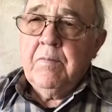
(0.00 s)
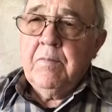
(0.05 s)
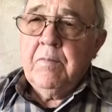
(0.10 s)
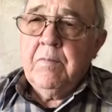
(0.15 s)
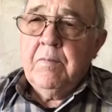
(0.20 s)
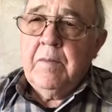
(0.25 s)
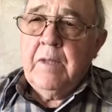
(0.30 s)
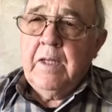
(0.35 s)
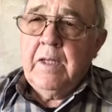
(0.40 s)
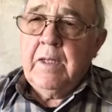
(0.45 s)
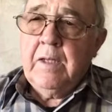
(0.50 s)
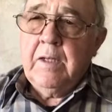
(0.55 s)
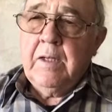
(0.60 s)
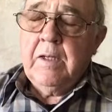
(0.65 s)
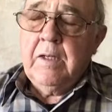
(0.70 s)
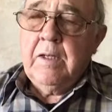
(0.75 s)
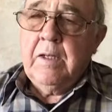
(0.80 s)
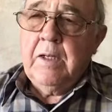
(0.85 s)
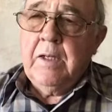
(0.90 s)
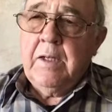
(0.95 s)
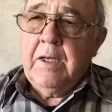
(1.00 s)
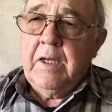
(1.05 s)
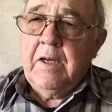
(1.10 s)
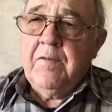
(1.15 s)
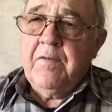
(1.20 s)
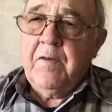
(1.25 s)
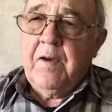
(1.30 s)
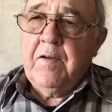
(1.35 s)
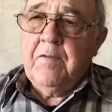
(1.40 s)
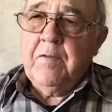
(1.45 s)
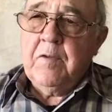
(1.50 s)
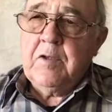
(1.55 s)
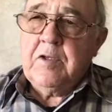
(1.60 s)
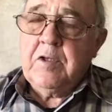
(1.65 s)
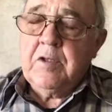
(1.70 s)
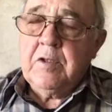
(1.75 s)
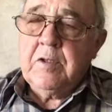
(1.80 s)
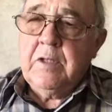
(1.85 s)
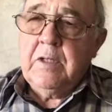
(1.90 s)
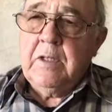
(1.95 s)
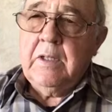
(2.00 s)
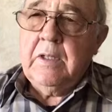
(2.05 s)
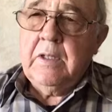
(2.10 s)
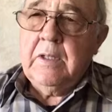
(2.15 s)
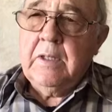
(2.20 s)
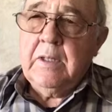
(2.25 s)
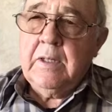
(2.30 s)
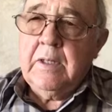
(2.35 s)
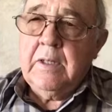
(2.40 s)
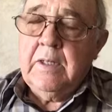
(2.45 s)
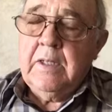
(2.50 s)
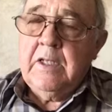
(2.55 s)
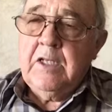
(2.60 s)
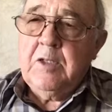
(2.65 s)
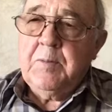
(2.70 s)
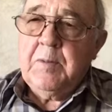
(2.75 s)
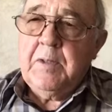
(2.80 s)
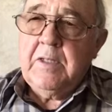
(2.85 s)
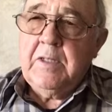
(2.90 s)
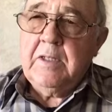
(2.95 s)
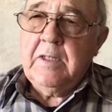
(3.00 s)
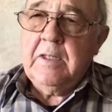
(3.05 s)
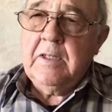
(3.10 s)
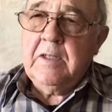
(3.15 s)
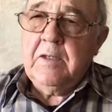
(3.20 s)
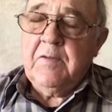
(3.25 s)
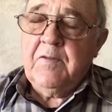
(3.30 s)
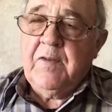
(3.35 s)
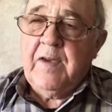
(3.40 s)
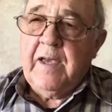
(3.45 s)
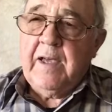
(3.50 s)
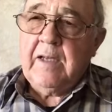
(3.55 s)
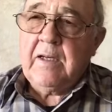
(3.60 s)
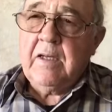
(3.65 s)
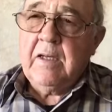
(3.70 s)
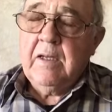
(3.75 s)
They can identify virtually any species. In fact,